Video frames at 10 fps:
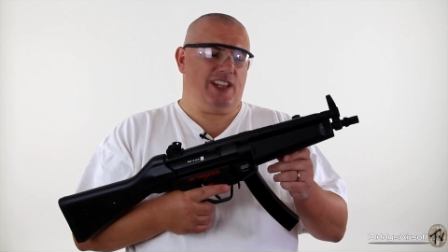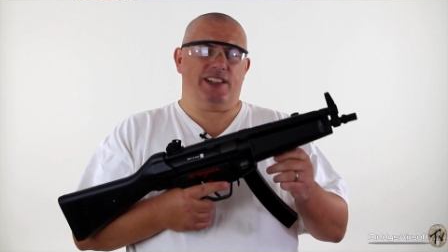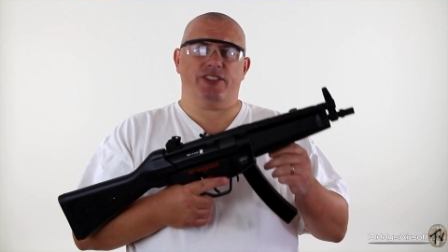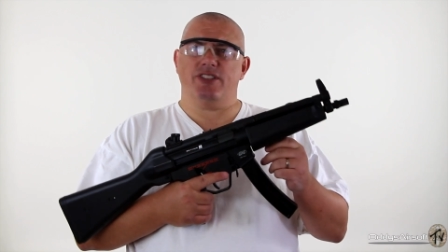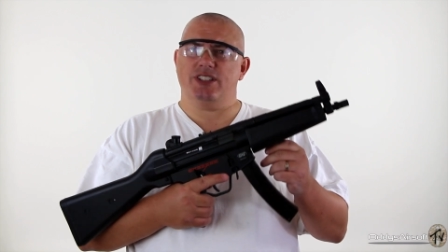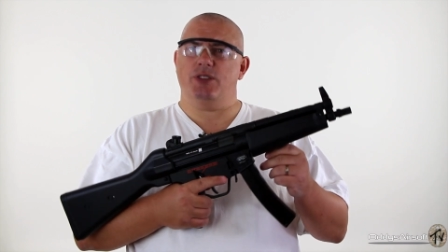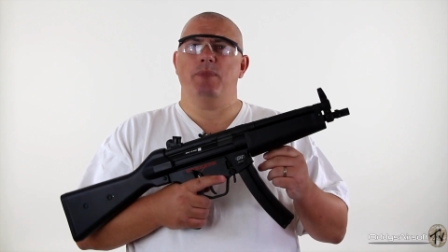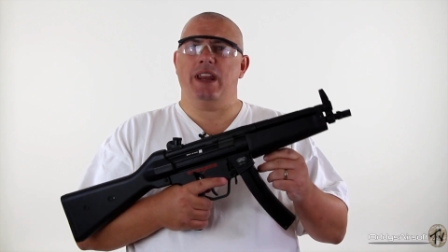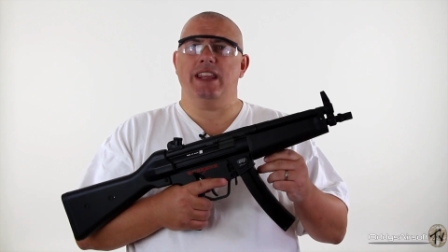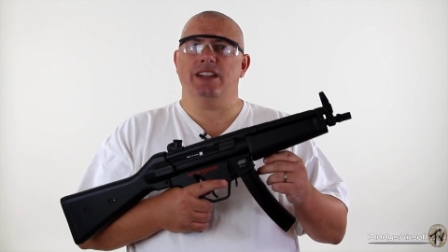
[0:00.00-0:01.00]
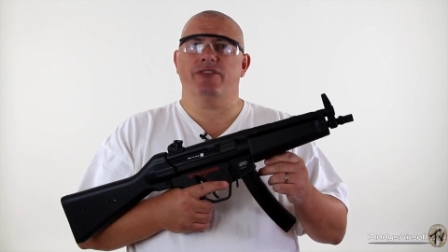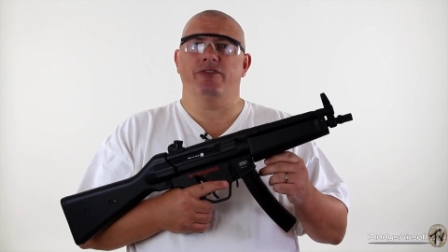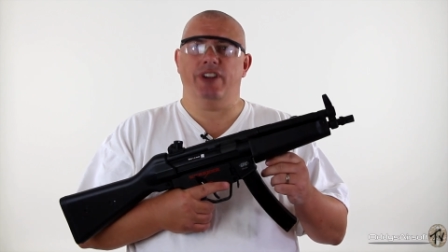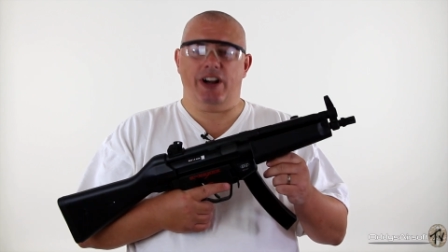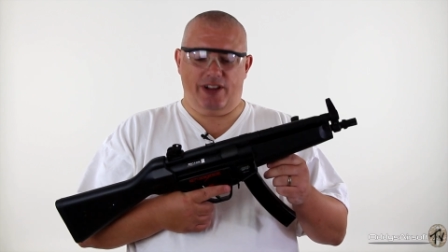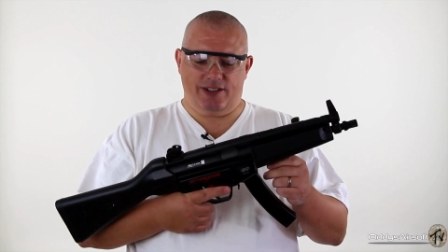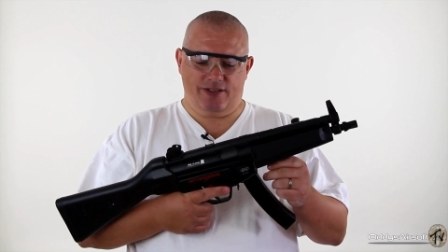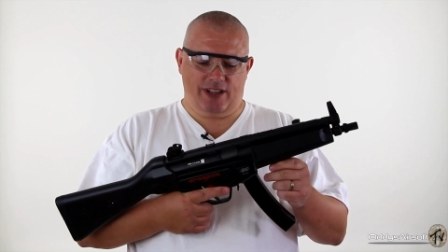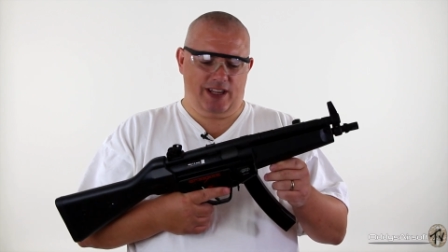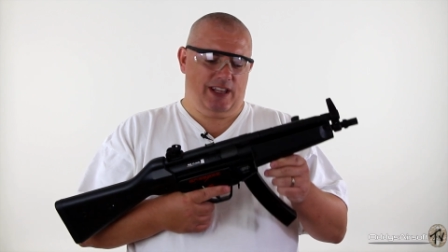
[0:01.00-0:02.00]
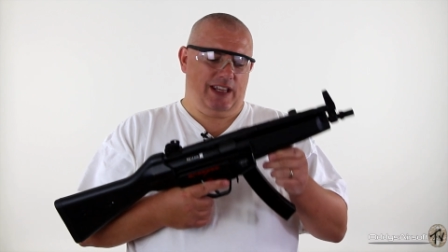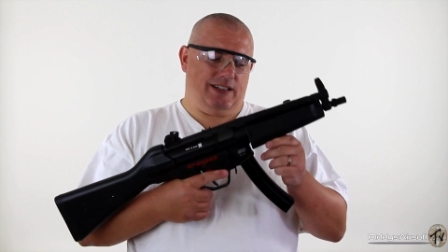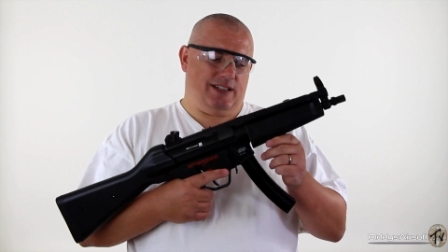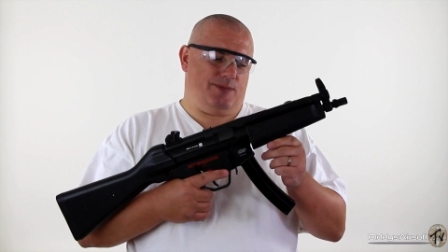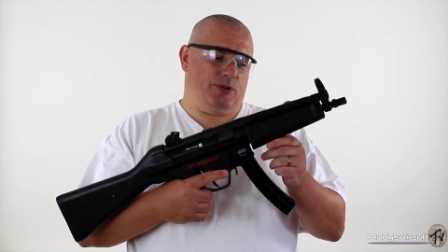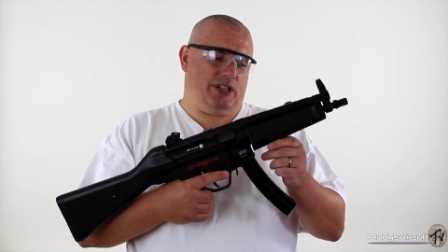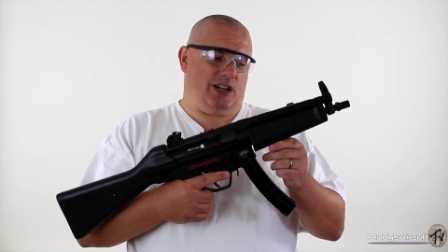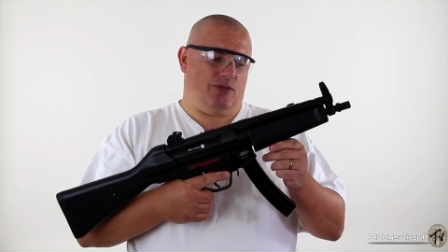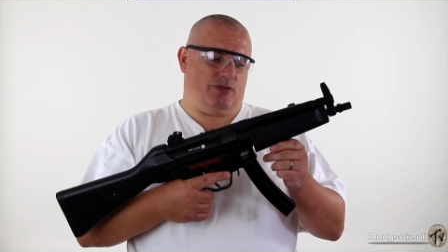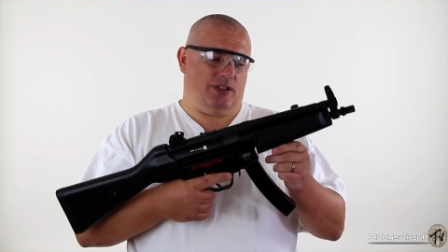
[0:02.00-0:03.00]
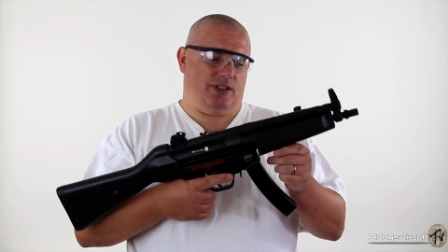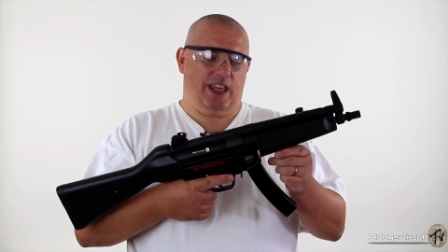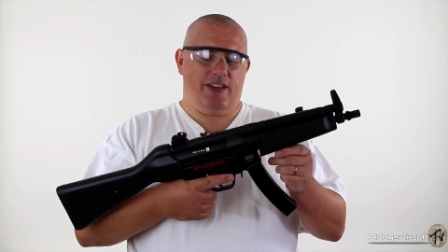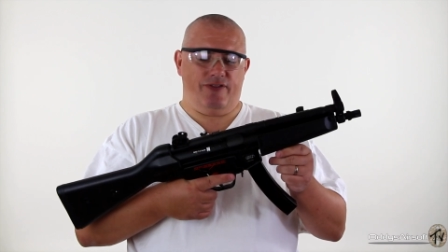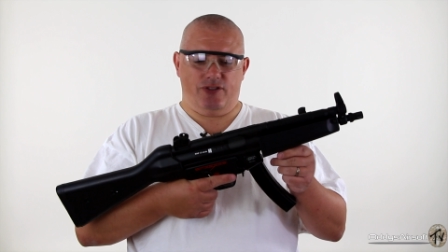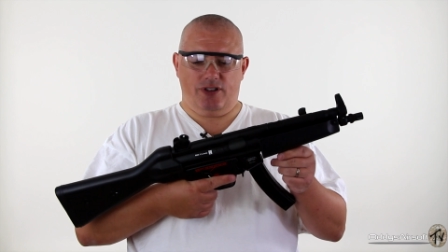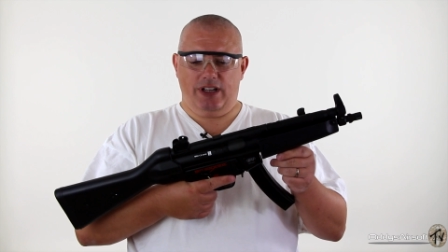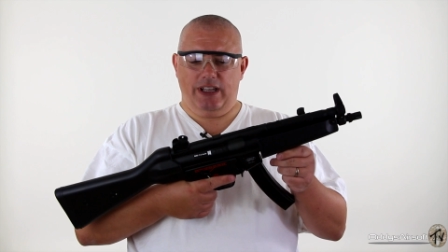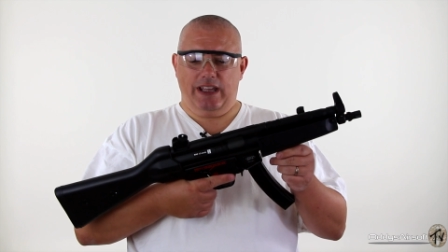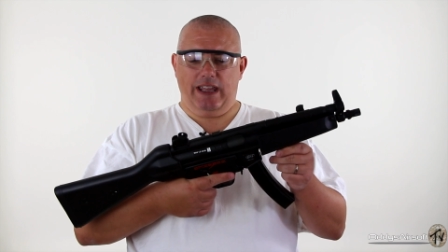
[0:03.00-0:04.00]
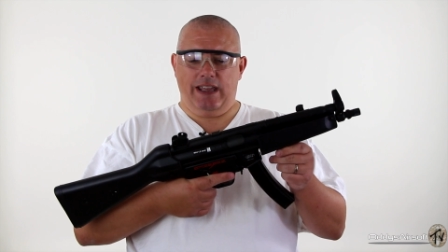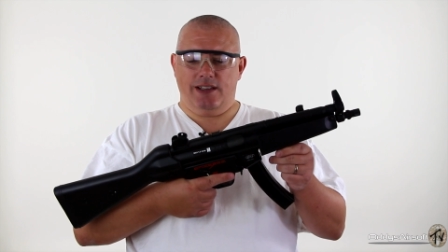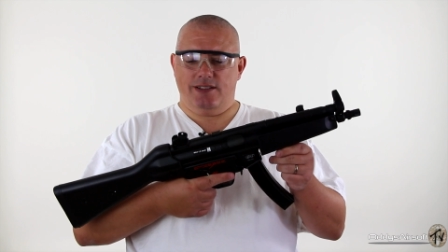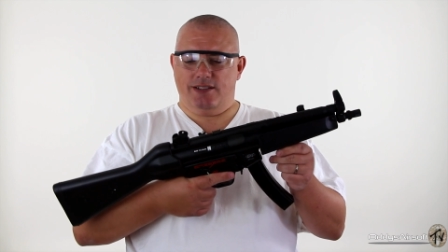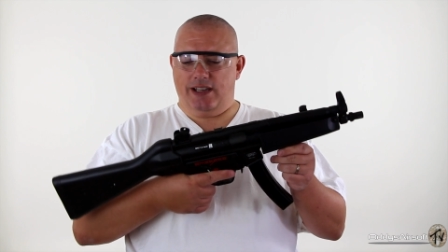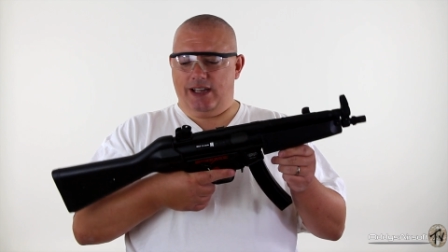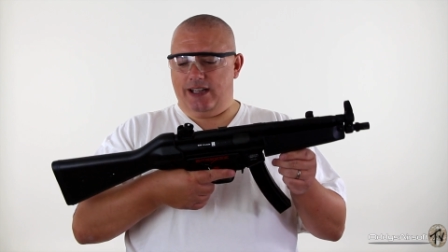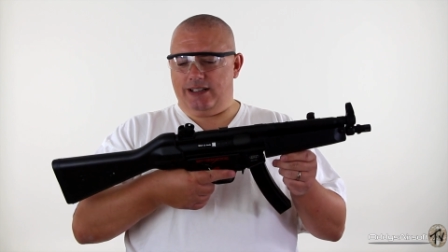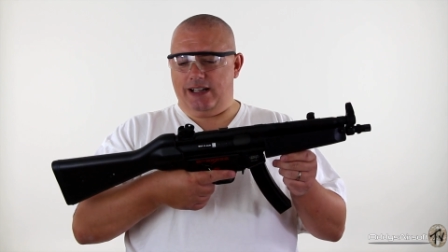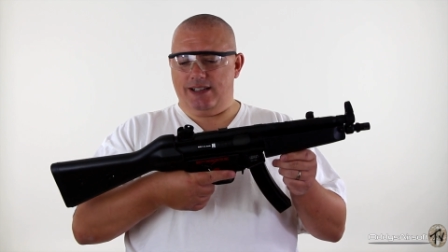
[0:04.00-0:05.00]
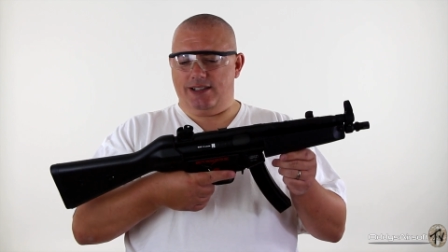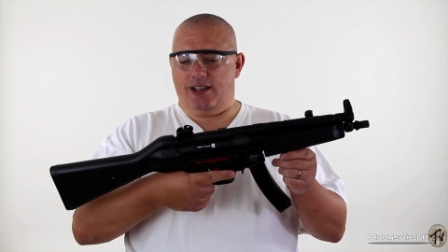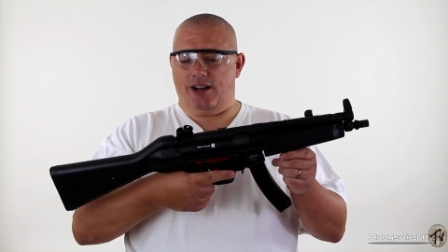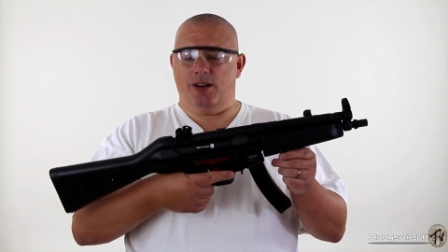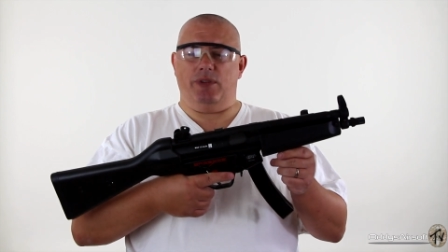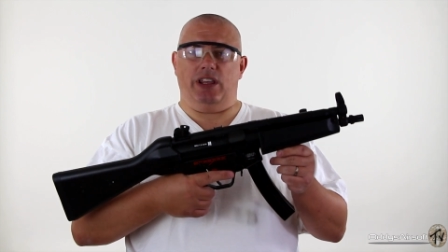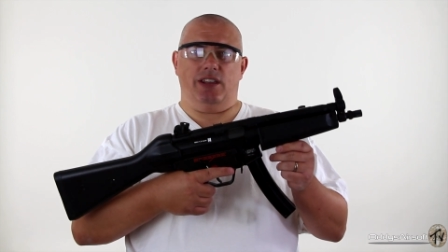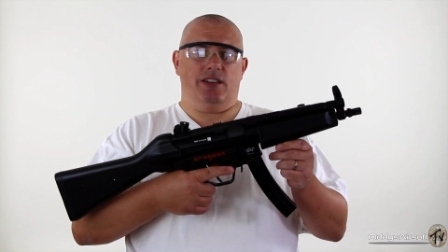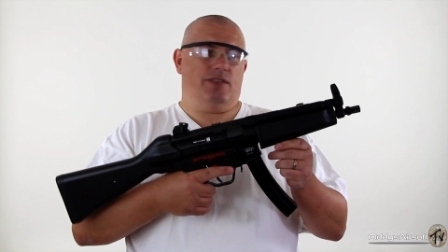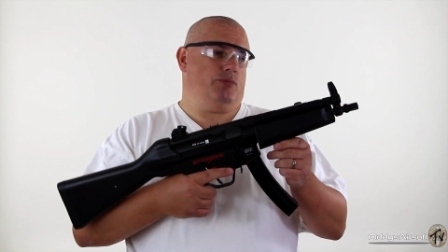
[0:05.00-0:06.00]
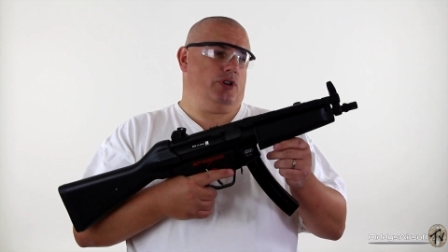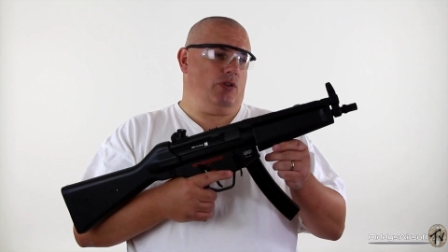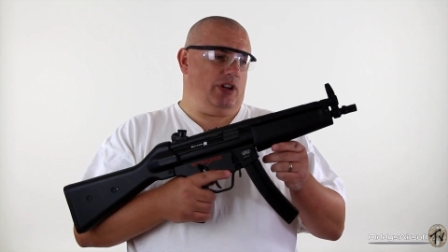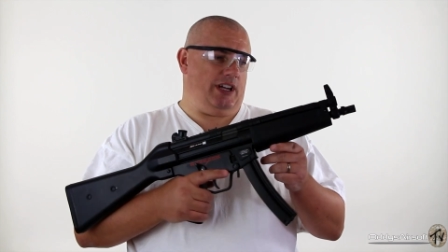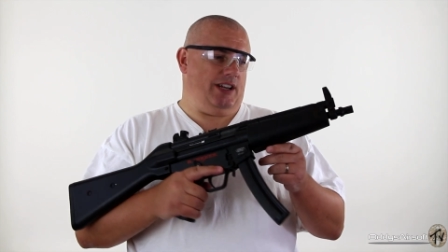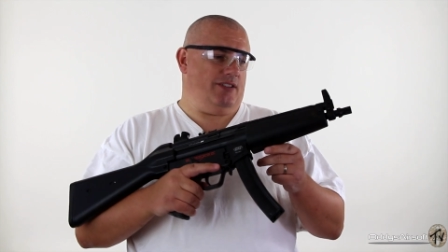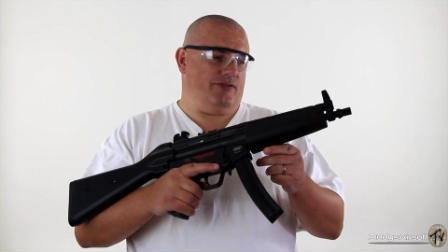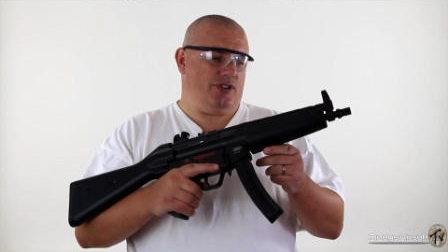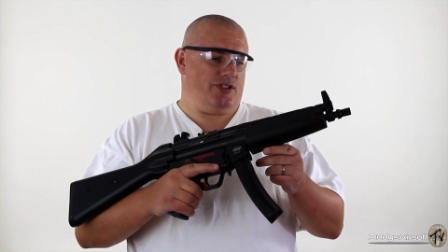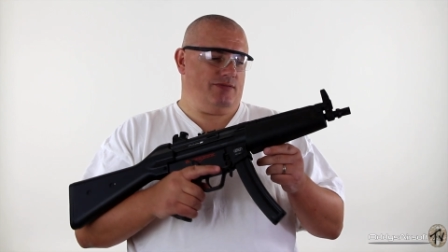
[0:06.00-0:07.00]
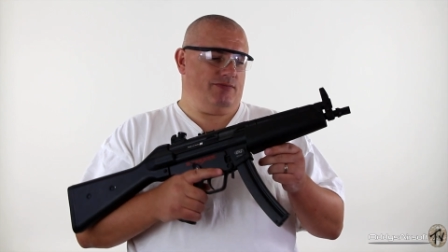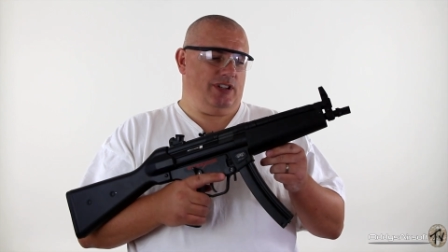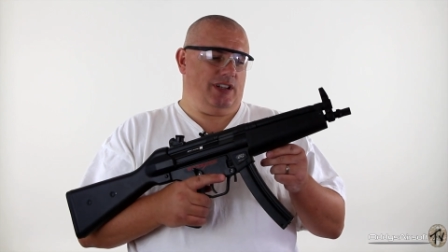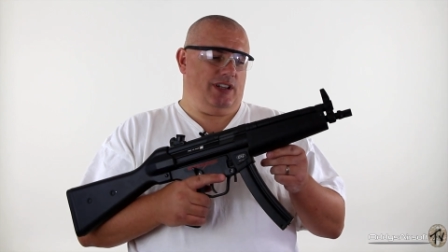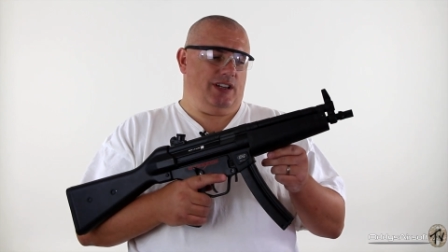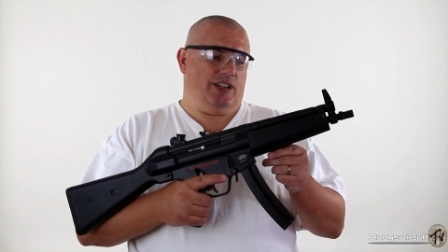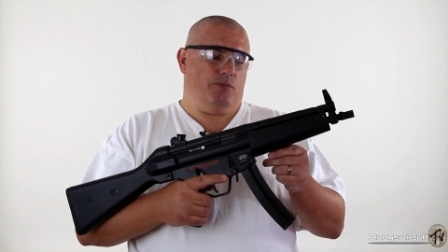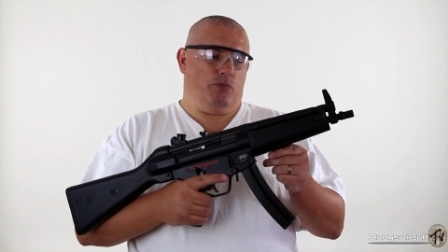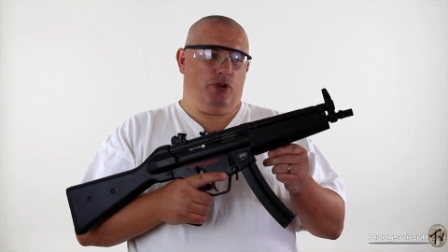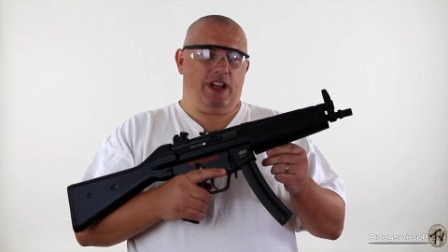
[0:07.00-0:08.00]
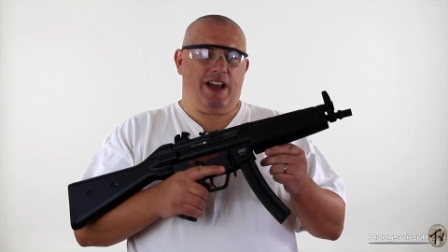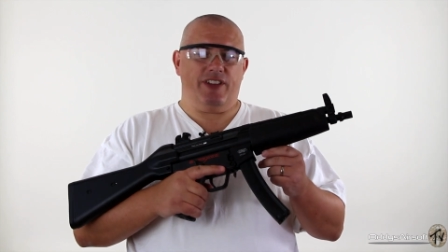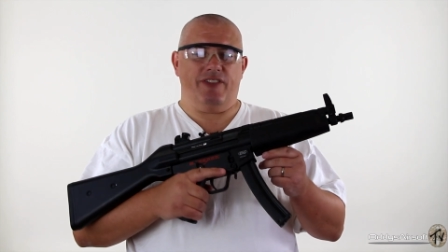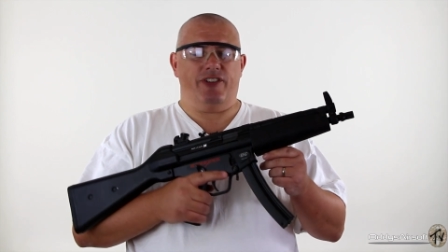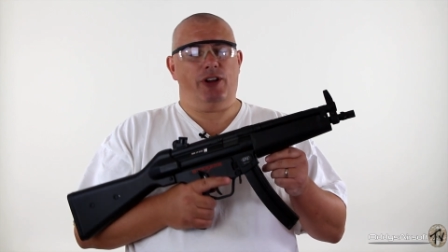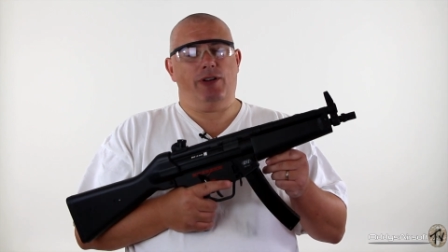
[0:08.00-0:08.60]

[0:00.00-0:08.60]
is that there are so many different variants, okay? This particular one, the A4, is uh, a classic Army Proline version. But having a very